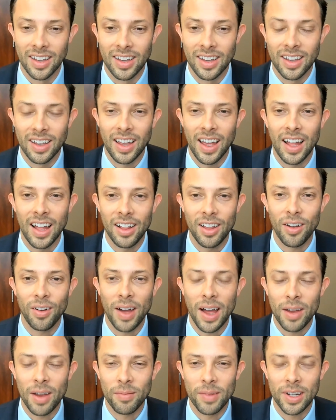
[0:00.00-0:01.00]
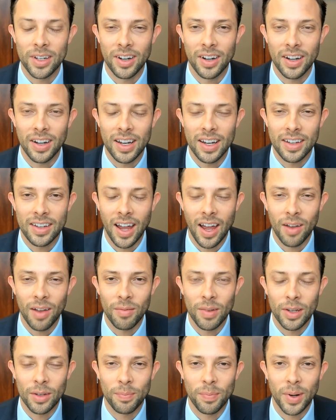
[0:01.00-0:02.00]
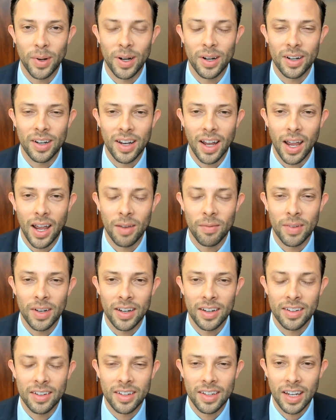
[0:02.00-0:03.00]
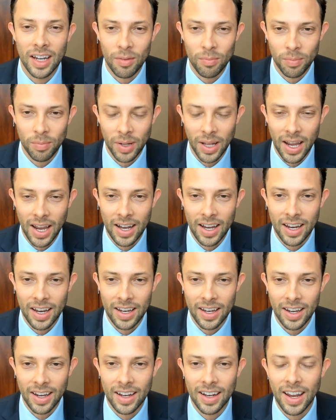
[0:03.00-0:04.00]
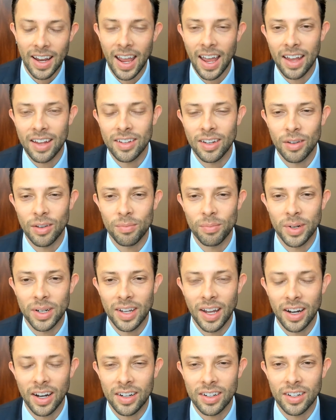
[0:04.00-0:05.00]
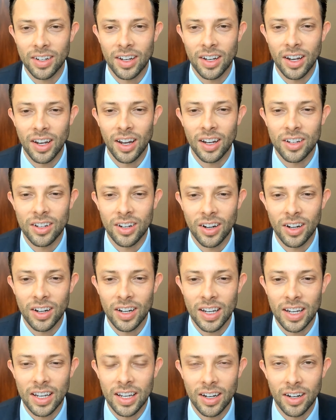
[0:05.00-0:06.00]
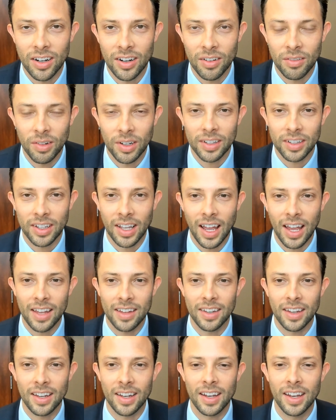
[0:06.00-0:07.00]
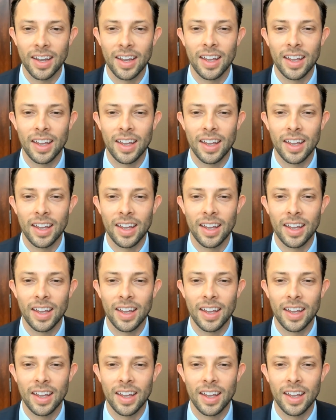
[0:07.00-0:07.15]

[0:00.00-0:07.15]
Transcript: Hello, I'm attorney Thomas Burton. I'm an estate planning and asset protection attorney here in Wisconsin.